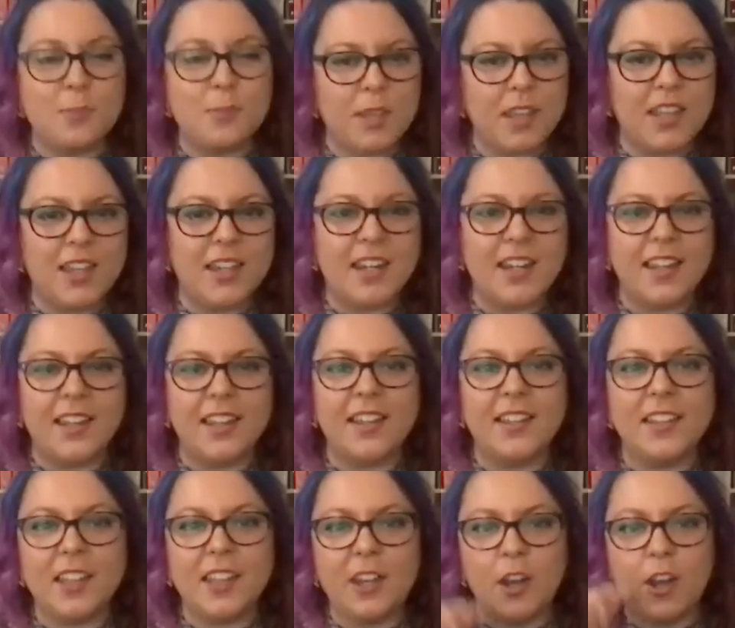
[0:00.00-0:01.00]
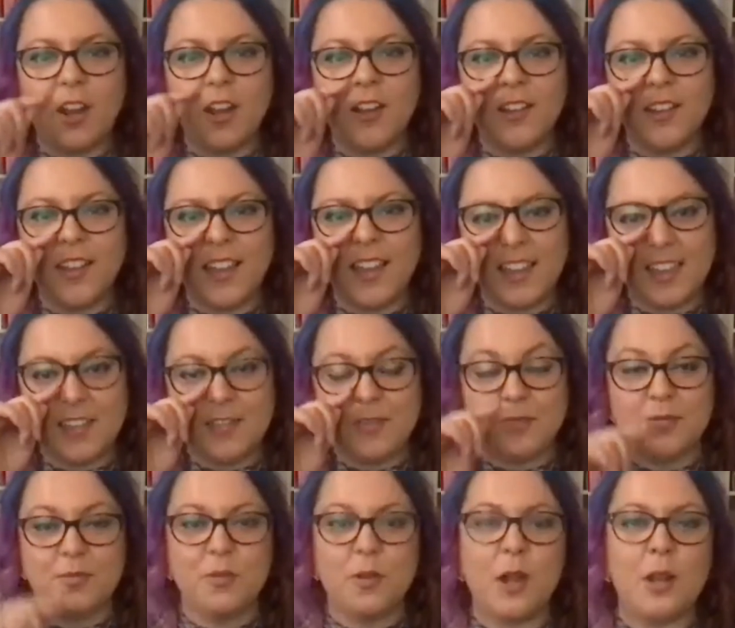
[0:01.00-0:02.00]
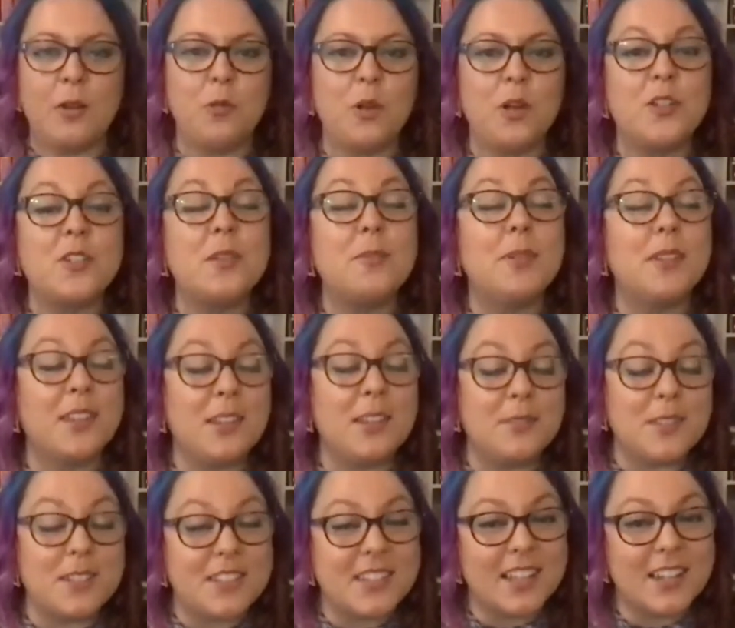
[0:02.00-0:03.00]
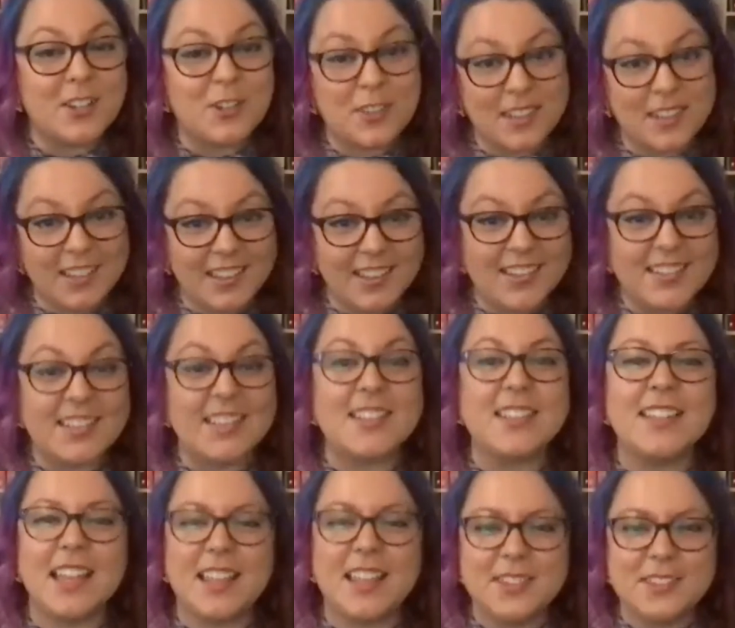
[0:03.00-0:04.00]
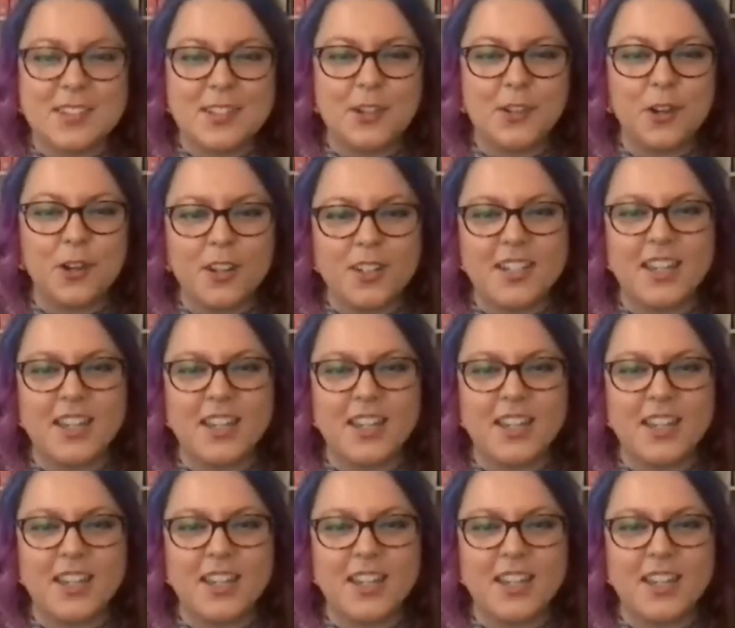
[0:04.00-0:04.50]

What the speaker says: meeting, if one were to believe in such things, it's that secret